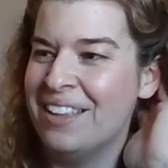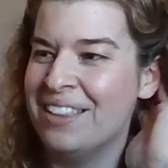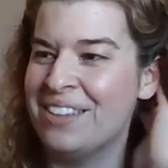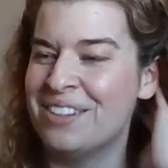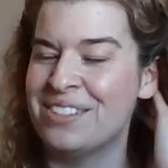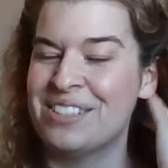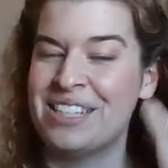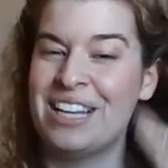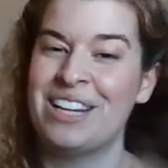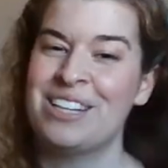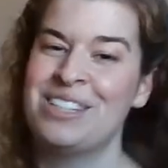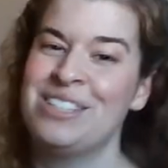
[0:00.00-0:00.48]

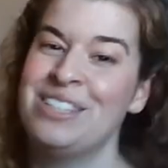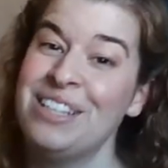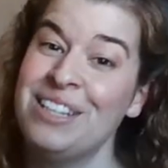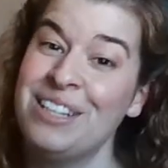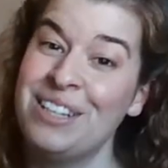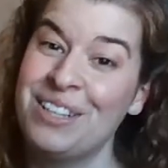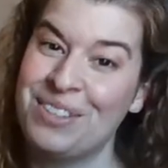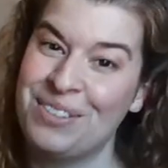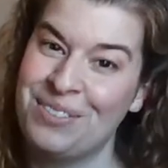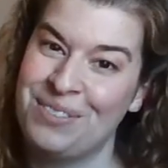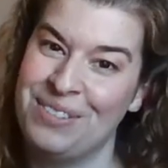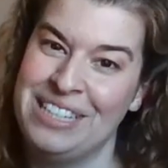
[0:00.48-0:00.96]
there's actually
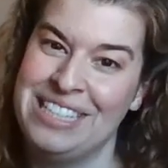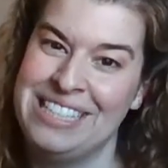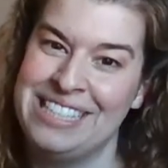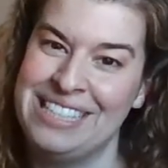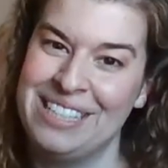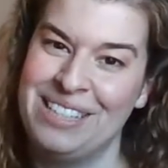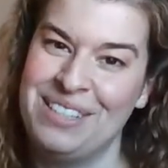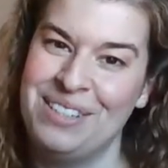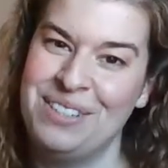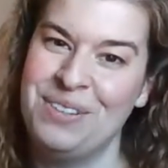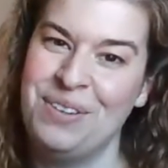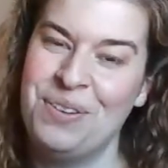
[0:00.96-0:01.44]
another
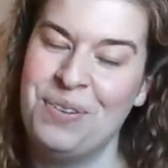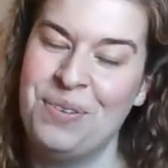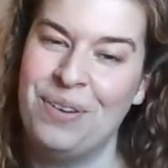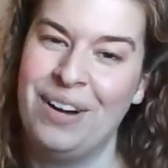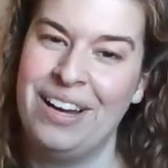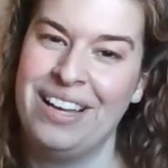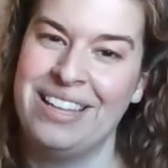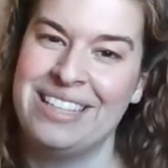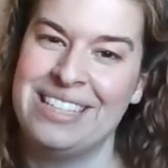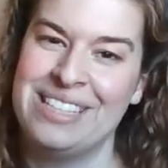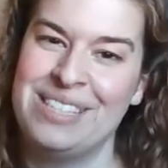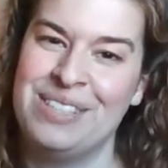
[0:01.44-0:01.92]
reason
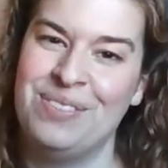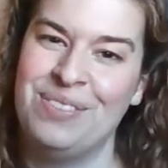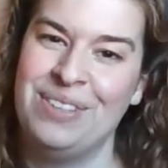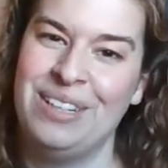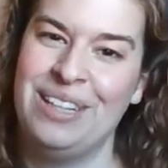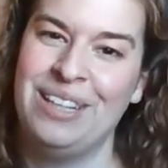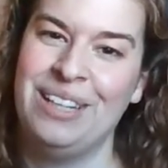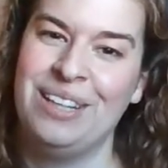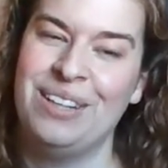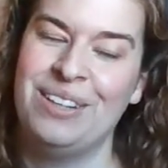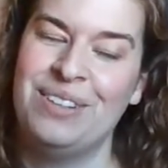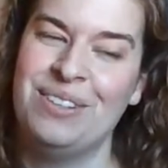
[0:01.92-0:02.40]
why this
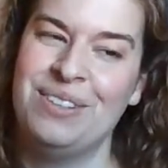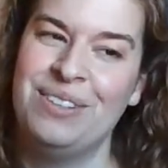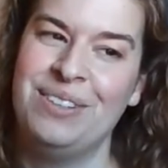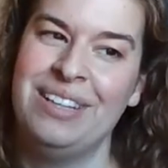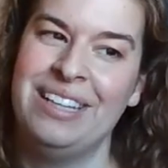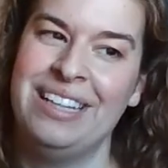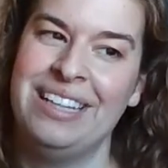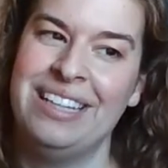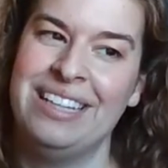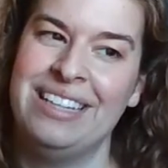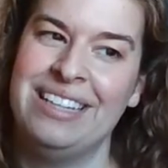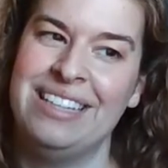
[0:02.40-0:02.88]
video
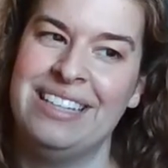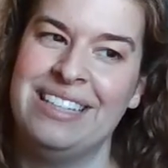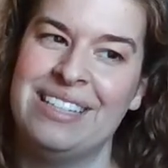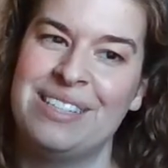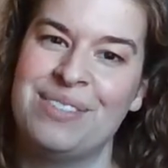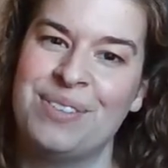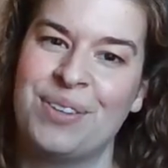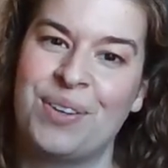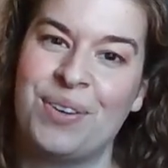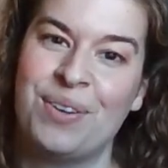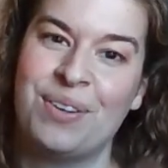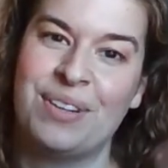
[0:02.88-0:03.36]

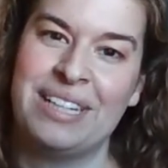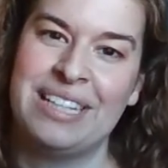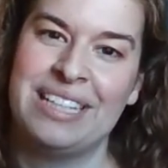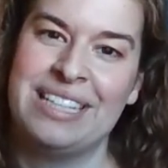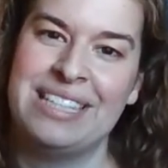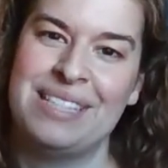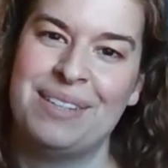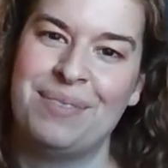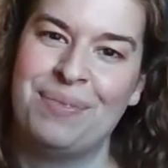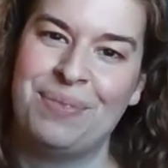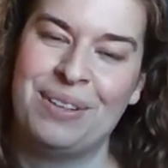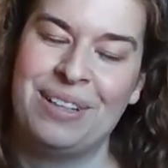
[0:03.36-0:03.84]
is recorded
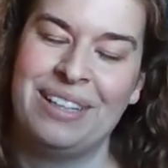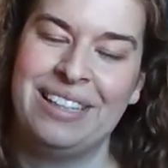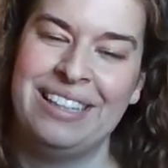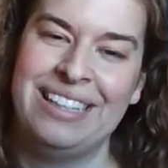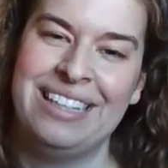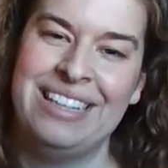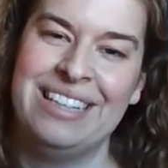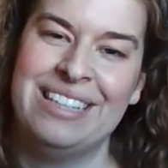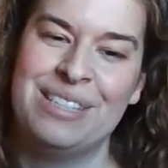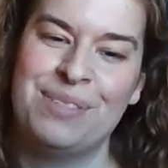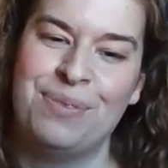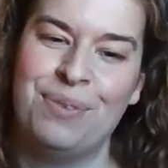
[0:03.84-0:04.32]

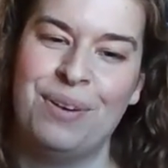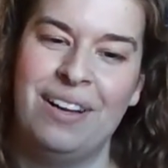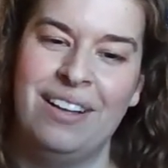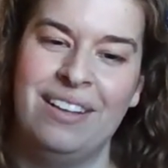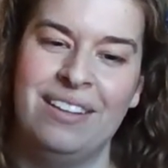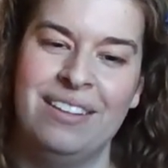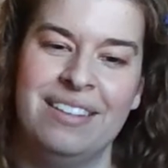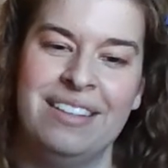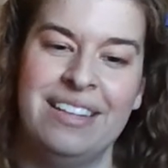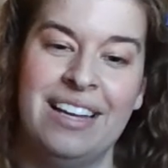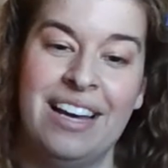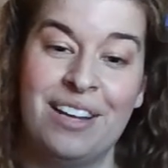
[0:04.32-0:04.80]
separately as
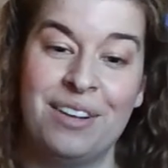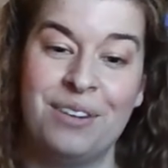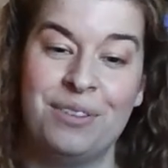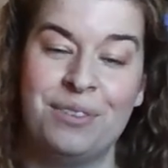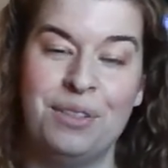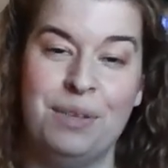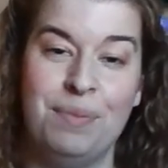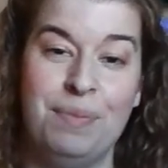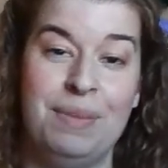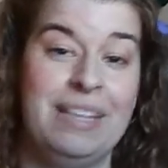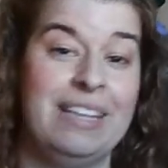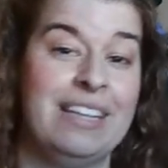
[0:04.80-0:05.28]
well. Not
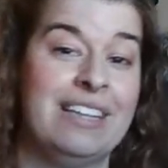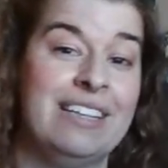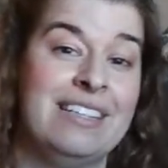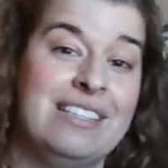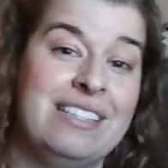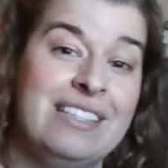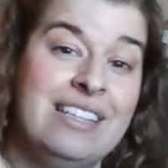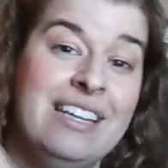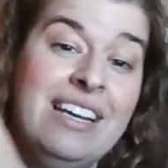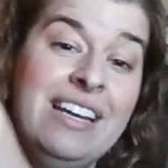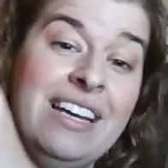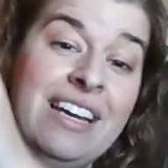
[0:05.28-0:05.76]
only
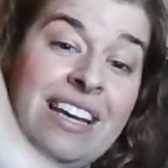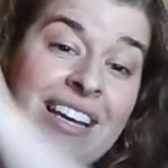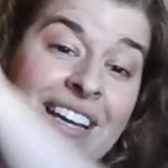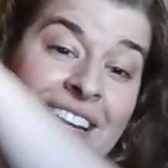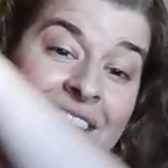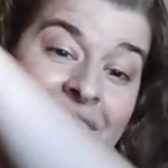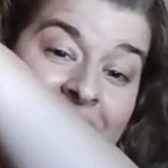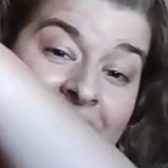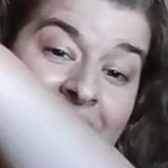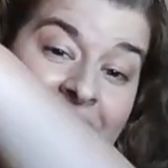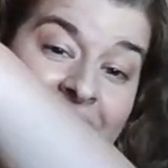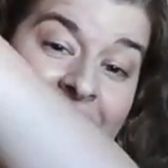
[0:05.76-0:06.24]
because
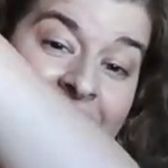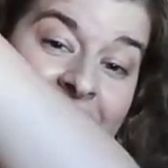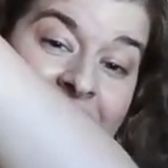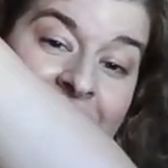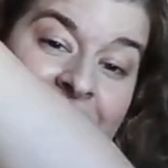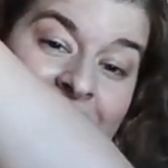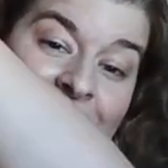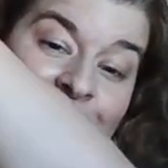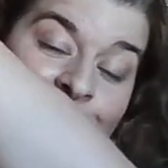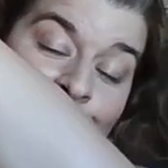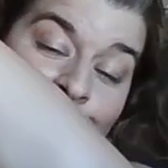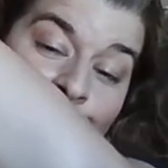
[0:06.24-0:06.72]
it
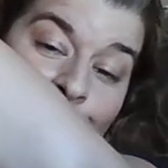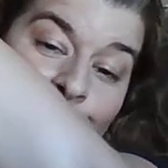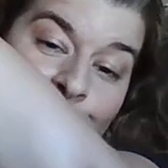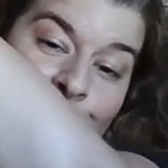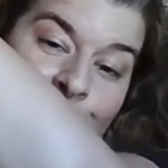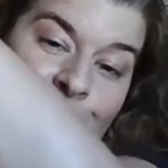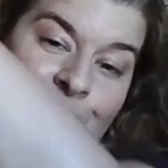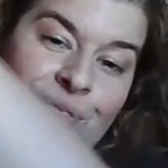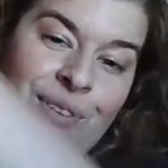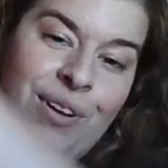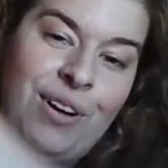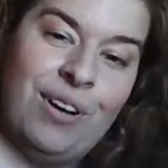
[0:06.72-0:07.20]
is so
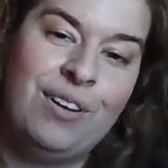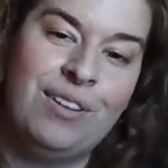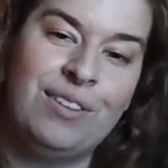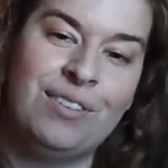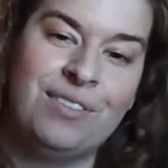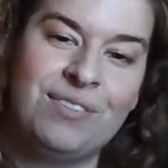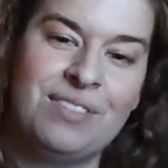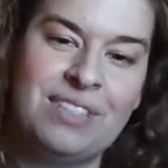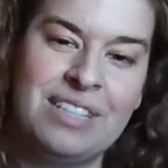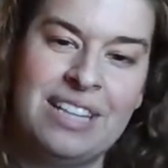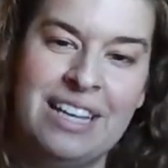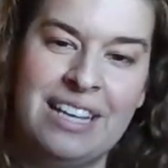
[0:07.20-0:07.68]

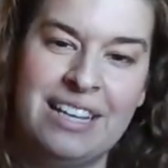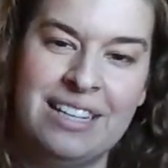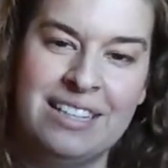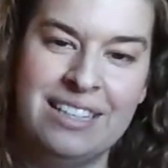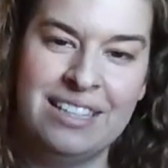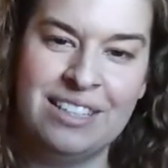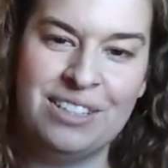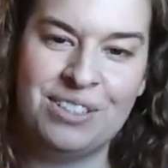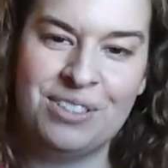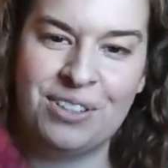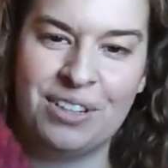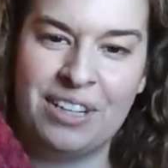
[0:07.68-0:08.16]
involved
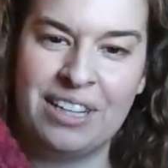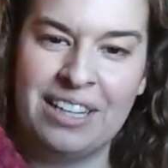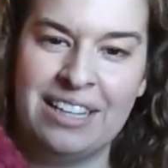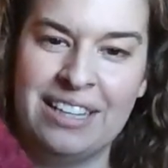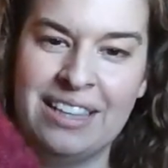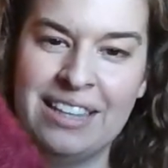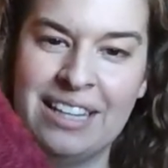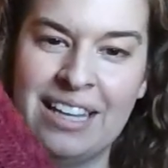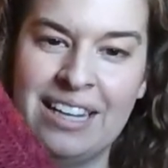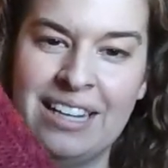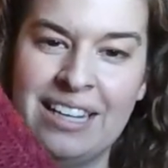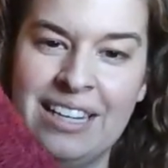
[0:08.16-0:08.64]
and
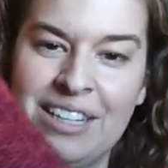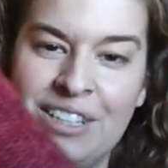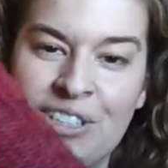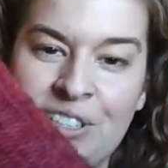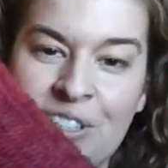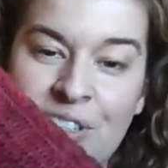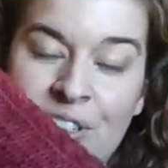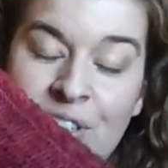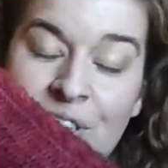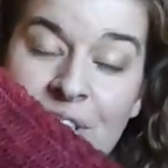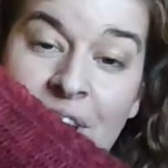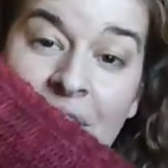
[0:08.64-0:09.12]
intricate that it
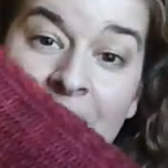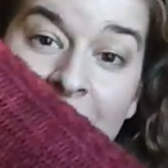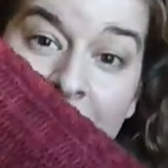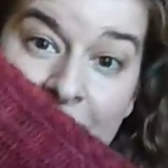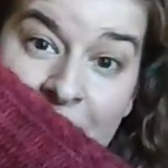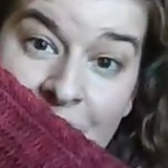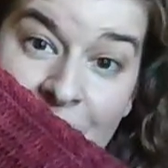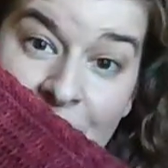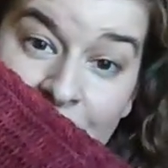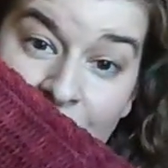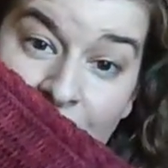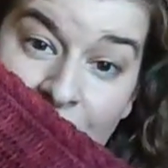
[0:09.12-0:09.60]
sure does
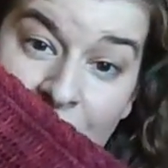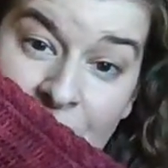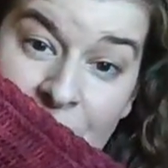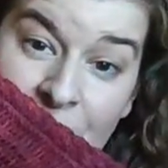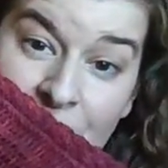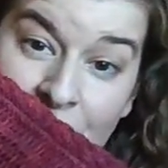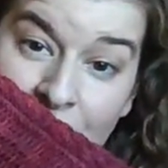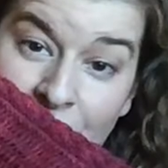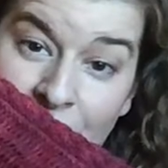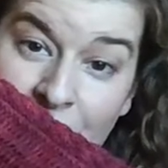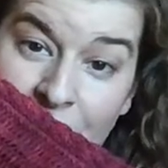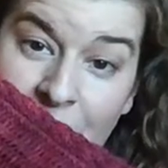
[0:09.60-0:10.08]
deserve
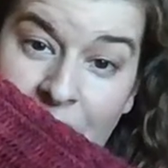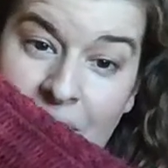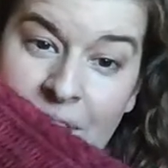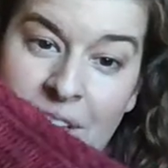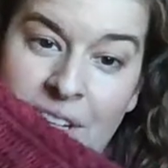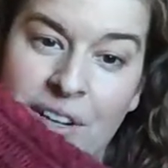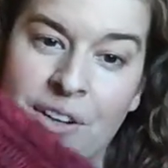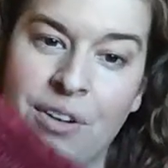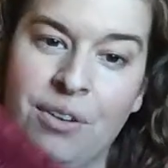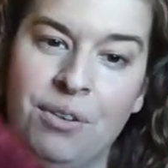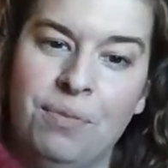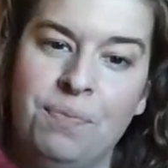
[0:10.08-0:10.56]
its own
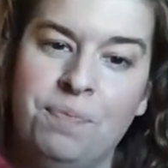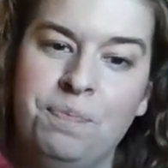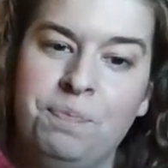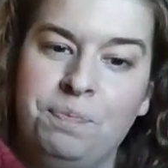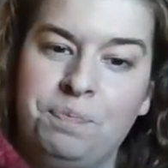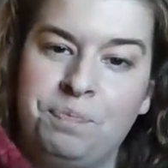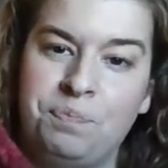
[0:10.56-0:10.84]
video,